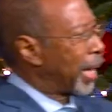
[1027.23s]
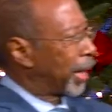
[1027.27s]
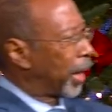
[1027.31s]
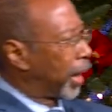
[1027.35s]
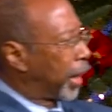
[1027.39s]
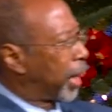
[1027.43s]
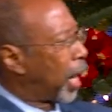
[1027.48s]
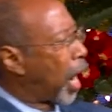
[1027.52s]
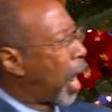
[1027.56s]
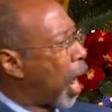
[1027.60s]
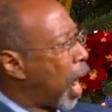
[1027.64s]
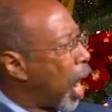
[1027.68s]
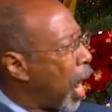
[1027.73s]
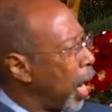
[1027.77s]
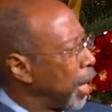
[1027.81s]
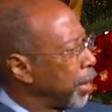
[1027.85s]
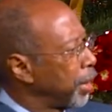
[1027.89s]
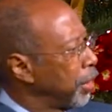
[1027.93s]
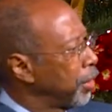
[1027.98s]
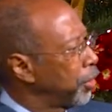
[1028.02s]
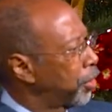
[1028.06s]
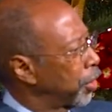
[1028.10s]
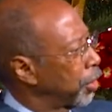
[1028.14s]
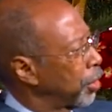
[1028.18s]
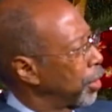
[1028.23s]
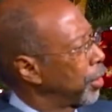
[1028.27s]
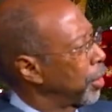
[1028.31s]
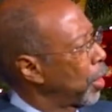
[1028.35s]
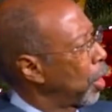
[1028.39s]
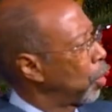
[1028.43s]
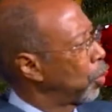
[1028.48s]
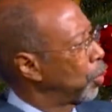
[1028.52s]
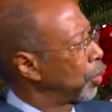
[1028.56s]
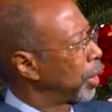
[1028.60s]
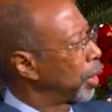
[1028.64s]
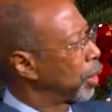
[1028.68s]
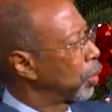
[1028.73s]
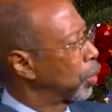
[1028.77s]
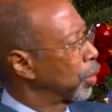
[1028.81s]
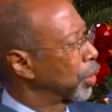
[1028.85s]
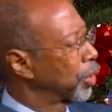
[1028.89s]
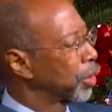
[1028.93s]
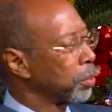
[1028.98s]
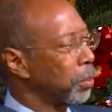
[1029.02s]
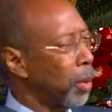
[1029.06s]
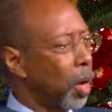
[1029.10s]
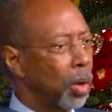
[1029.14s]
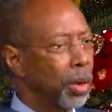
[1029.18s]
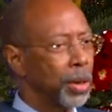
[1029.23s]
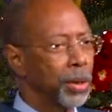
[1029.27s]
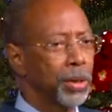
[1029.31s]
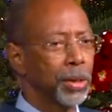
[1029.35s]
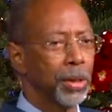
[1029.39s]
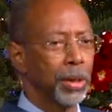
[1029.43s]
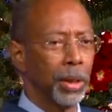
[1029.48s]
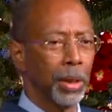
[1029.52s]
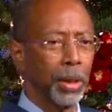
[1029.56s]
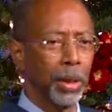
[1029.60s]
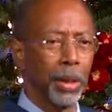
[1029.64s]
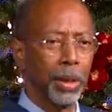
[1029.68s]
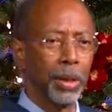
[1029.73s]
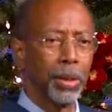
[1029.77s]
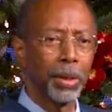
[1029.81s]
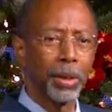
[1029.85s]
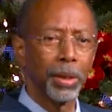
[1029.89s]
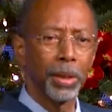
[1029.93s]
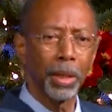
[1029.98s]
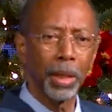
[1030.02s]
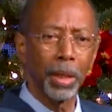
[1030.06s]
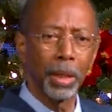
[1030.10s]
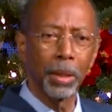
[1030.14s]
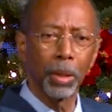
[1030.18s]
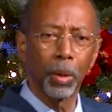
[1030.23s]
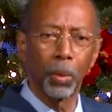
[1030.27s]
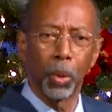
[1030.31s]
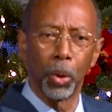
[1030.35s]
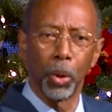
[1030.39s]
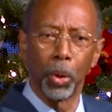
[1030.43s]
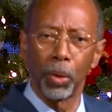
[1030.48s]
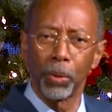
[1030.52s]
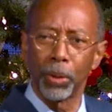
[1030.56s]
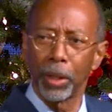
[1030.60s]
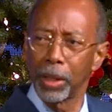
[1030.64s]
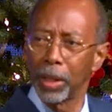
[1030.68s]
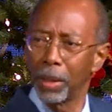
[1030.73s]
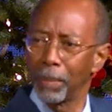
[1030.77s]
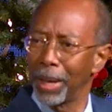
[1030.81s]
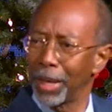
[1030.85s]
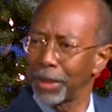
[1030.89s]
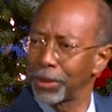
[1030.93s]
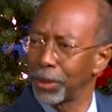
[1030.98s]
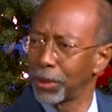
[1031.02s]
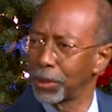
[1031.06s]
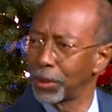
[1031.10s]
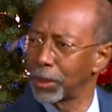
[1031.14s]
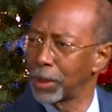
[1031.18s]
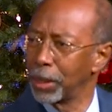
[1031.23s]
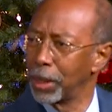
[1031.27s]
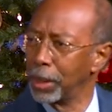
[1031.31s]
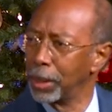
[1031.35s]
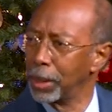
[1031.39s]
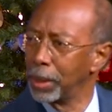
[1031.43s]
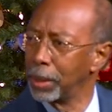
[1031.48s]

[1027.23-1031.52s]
of God, he should have known that there were smaller seeds in the world than a mustard seed.